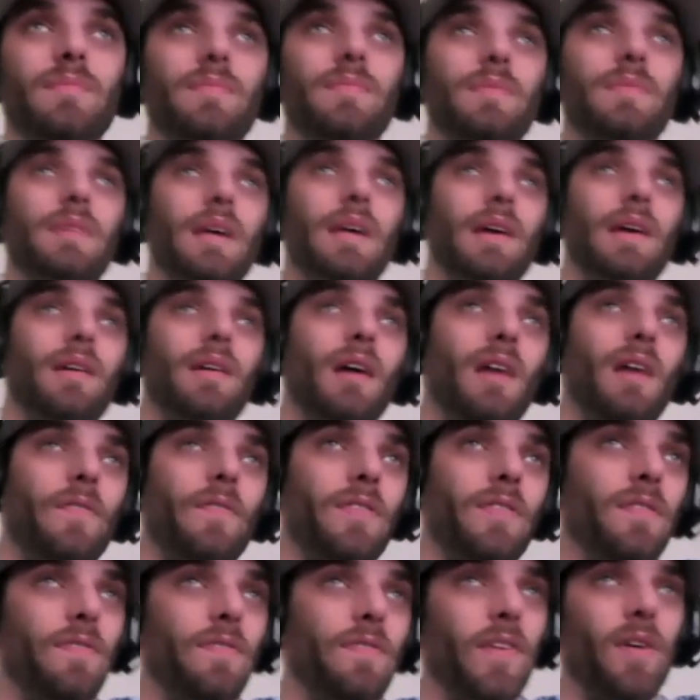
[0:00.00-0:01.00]
getting off of
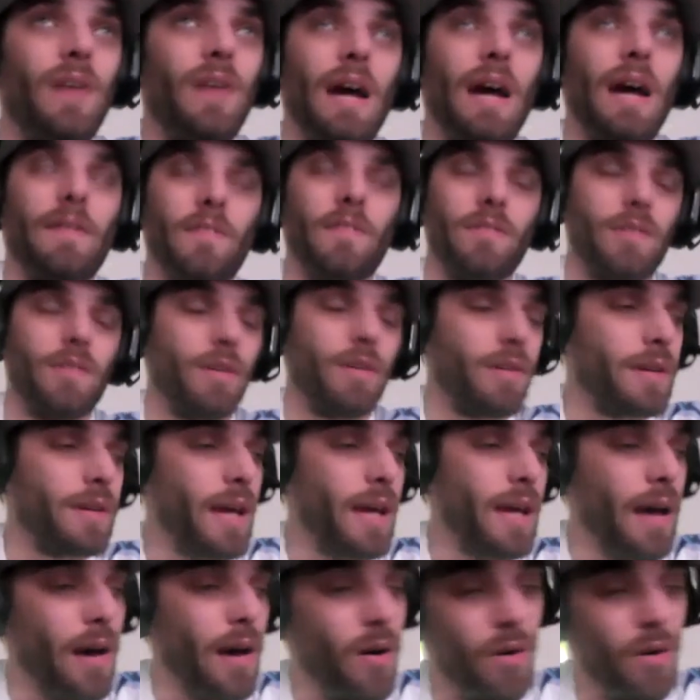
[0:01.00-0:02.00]
the field after third
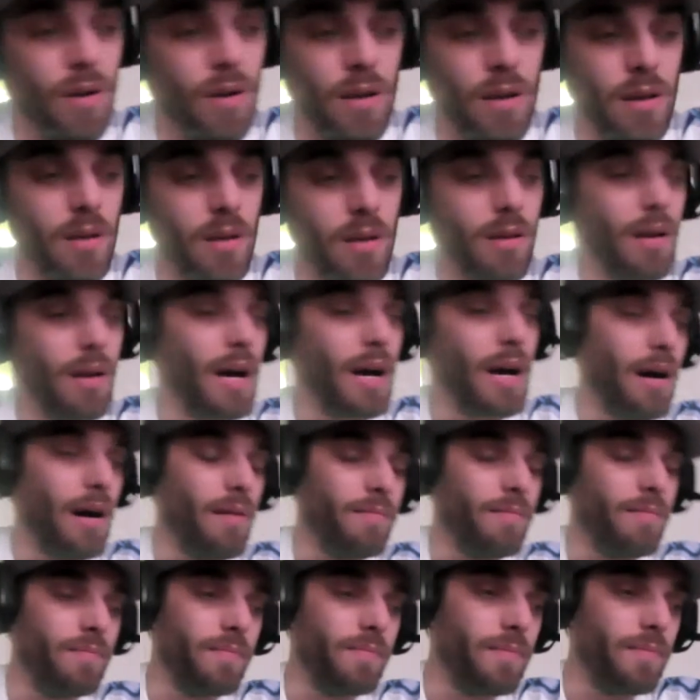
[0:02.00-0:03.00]
down, and
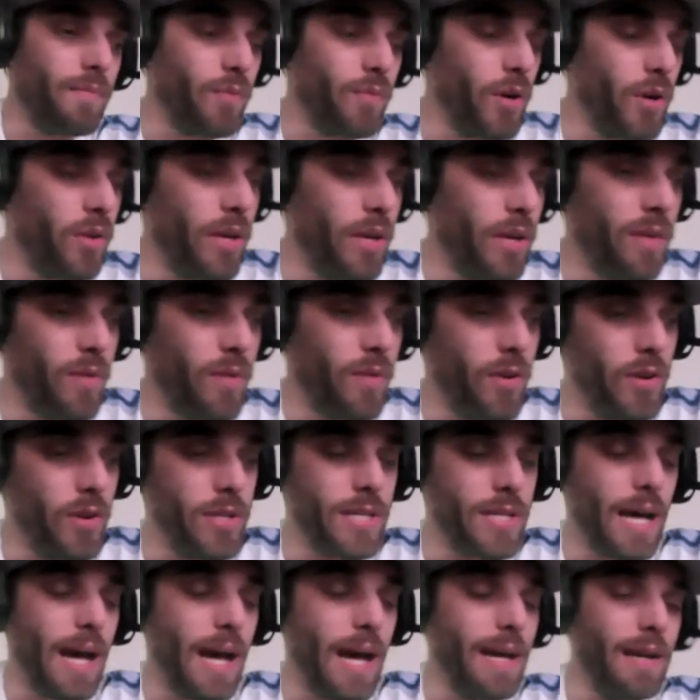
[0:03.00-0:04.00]
really
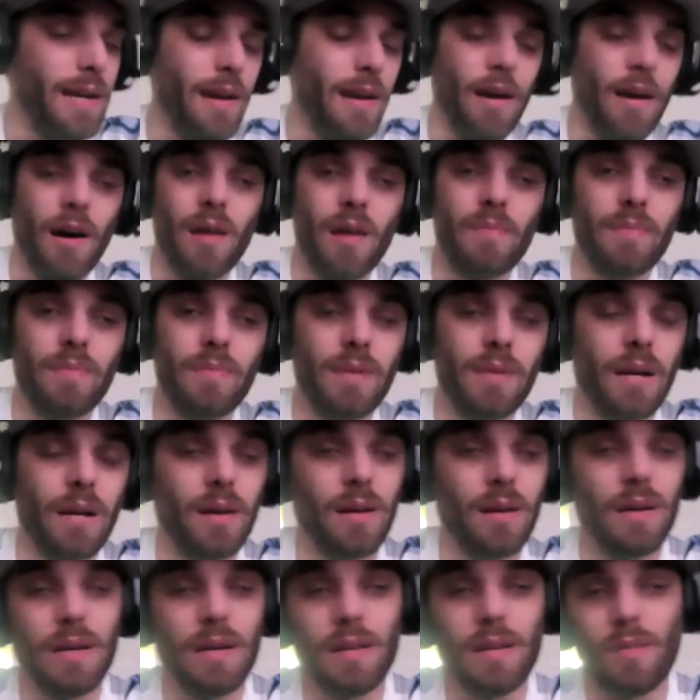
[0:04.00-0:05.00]
tightening up there
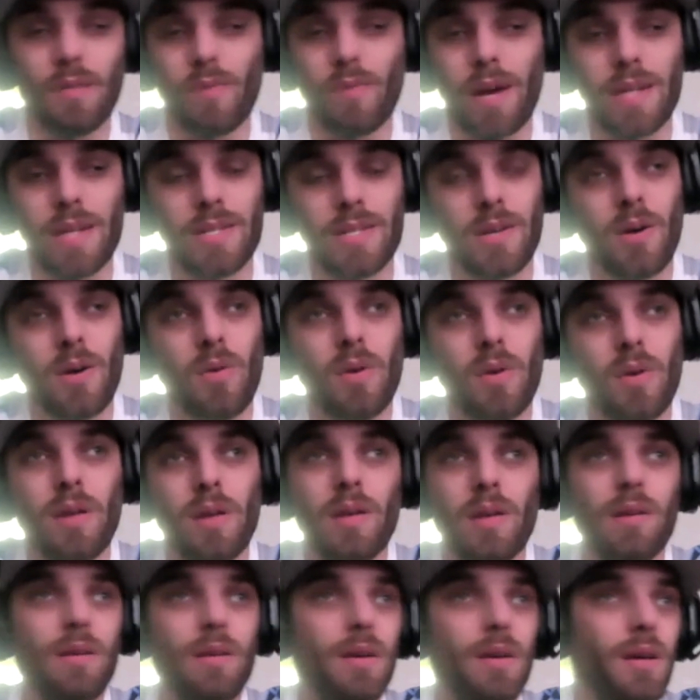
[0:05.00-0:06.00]
in the red zone.
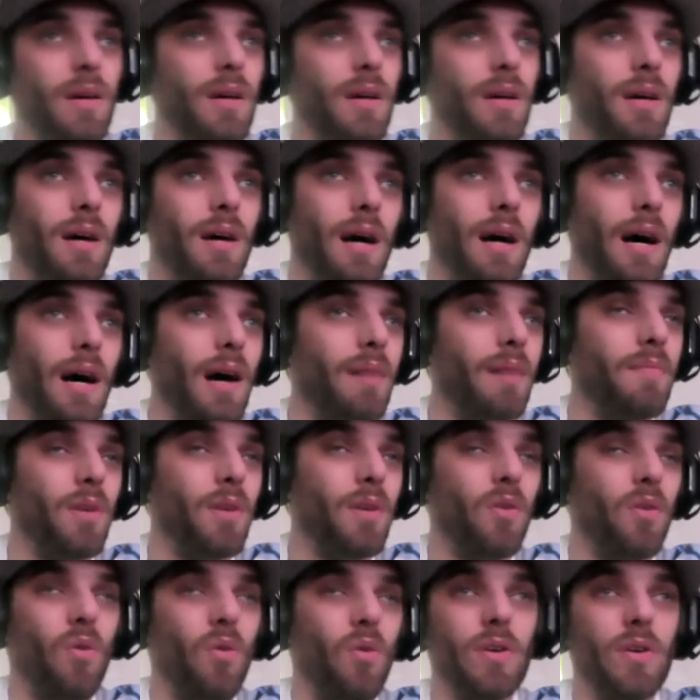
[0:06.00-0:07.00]
And of
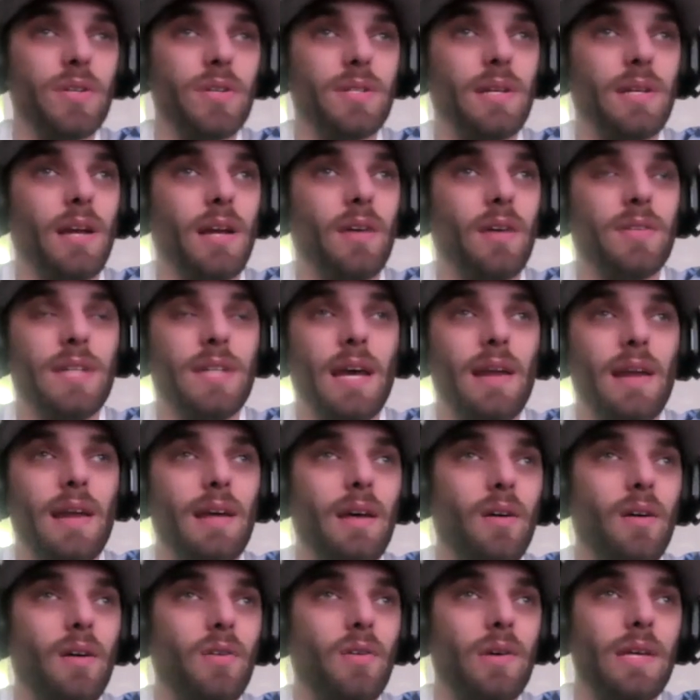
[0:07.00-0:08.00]
course,
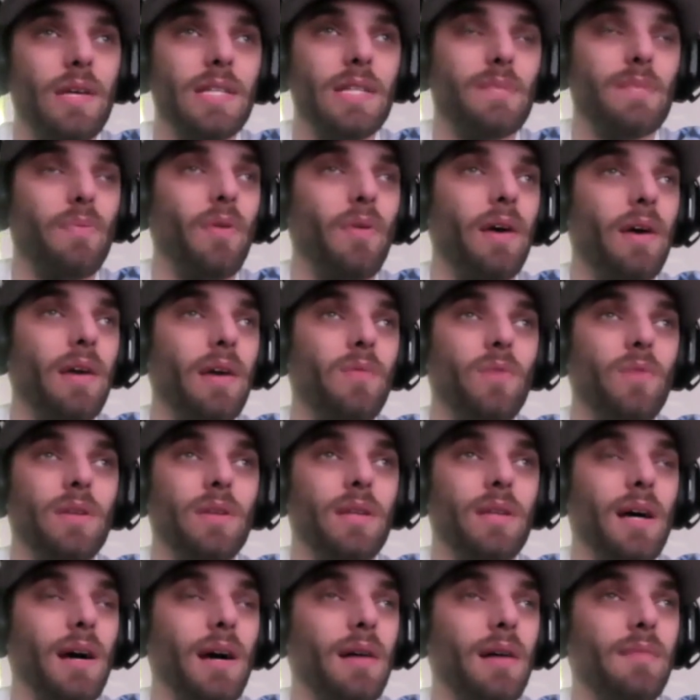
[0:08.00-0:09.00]
Tannehill is playing with
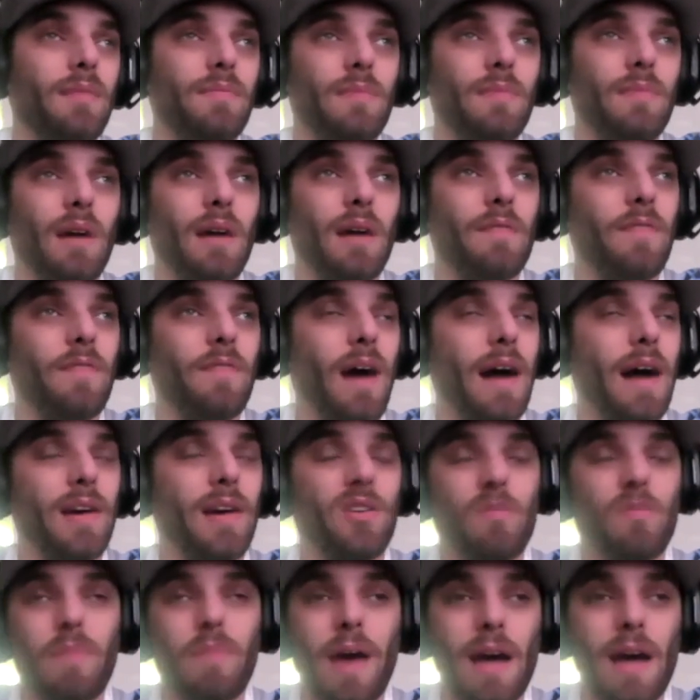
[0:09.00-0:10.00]
fire
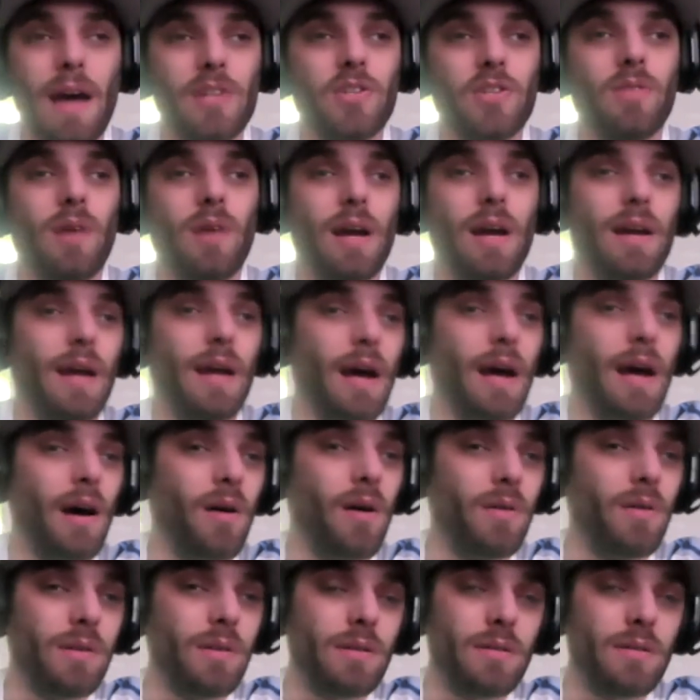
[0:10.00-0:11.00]
and passion right
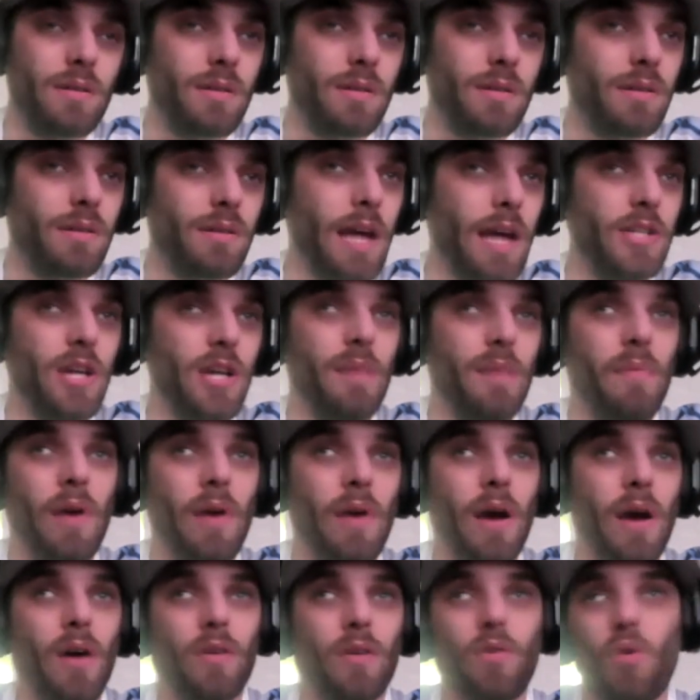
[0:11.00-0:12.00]
now, and A.J.
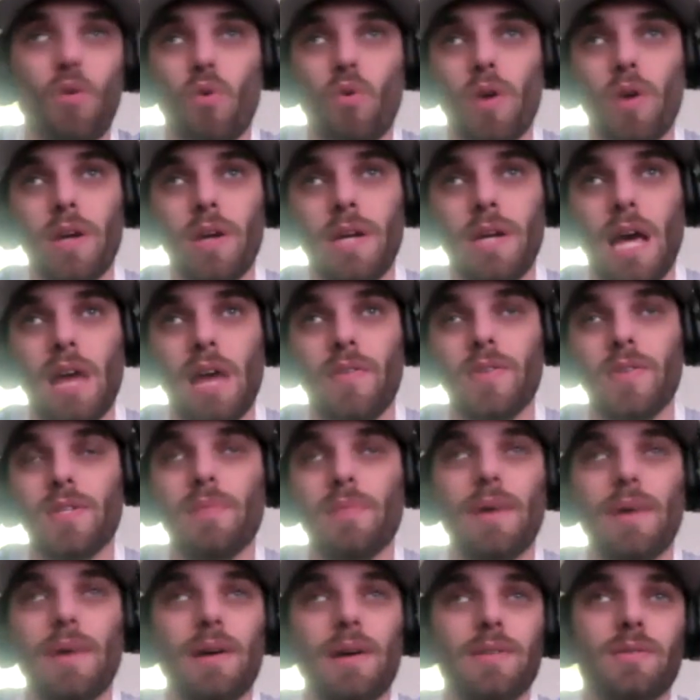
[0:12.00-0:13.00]
Brown, Corey Davis
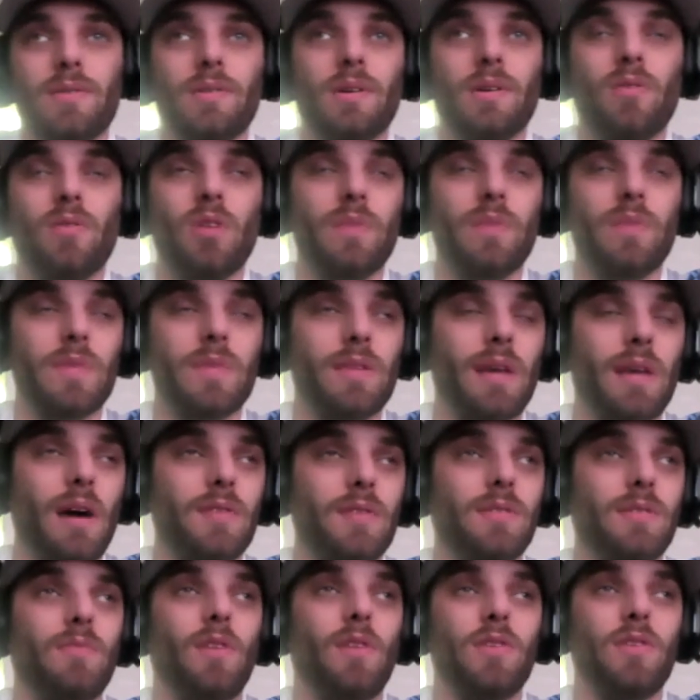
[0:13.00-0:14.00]
about to eclipse
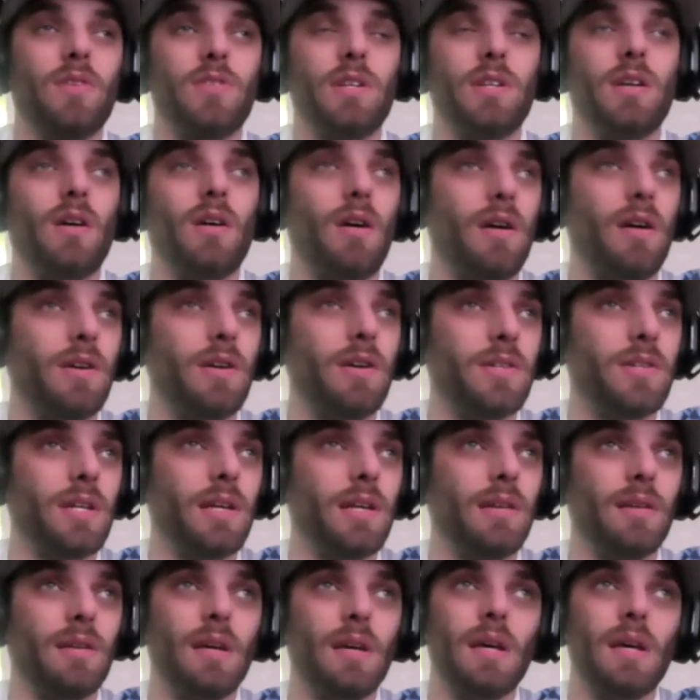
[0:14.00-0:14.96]
1,000 rushing yards, and